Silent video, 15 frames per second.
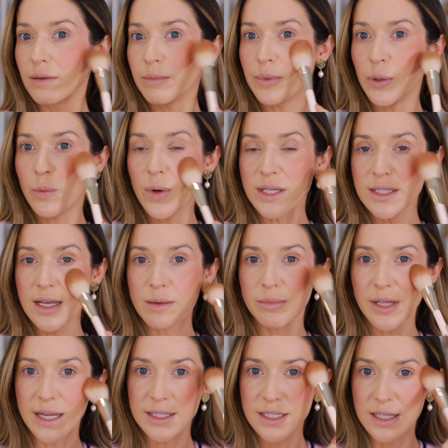But once I
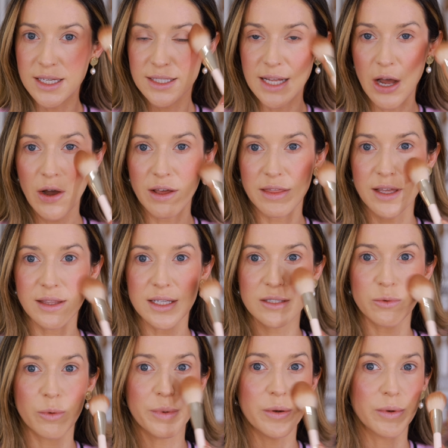blend this out, I think this
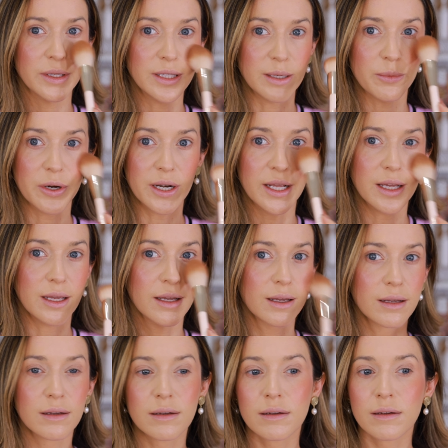will be really pretty.
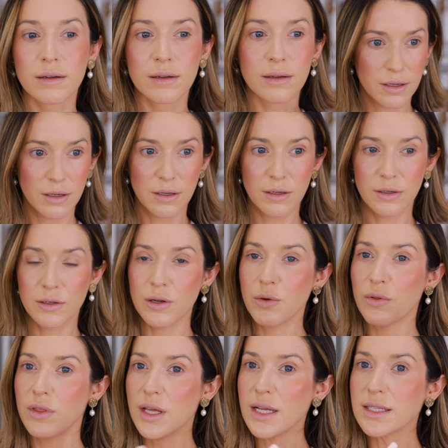Now
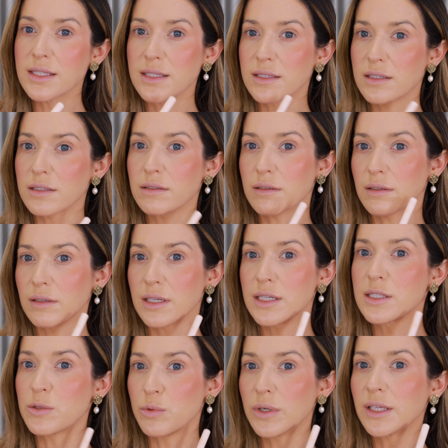this
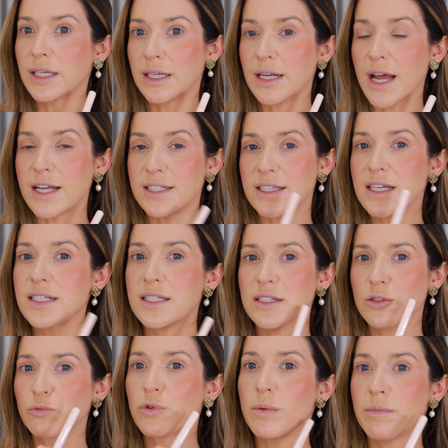is really nice. This
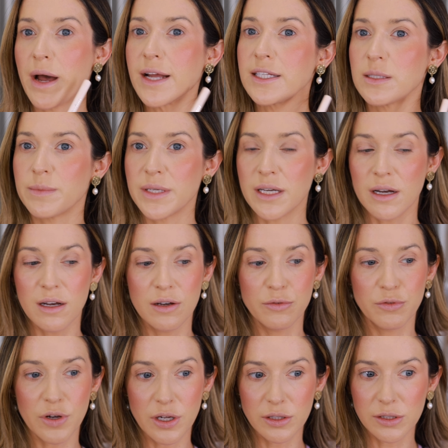reminds me
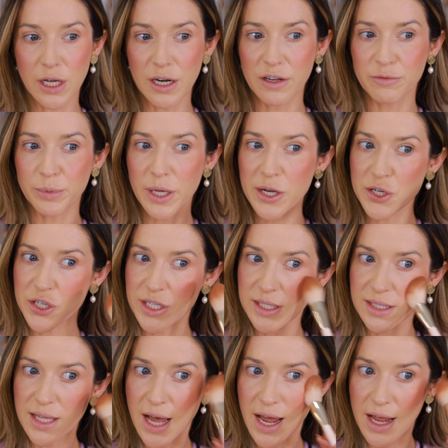of a lot of
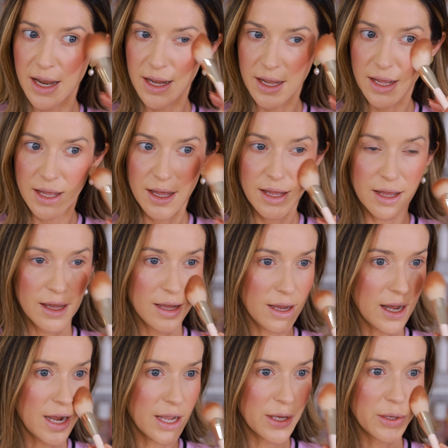blushes that
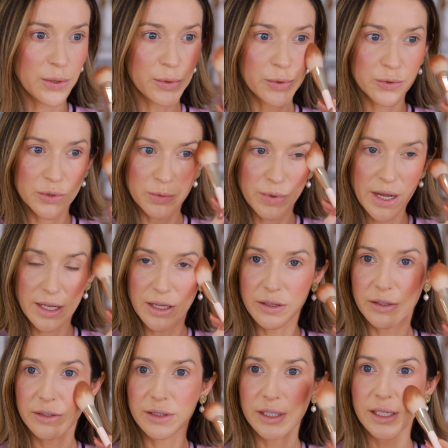I use
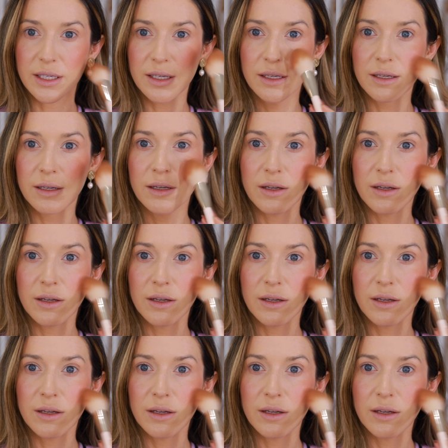regularly.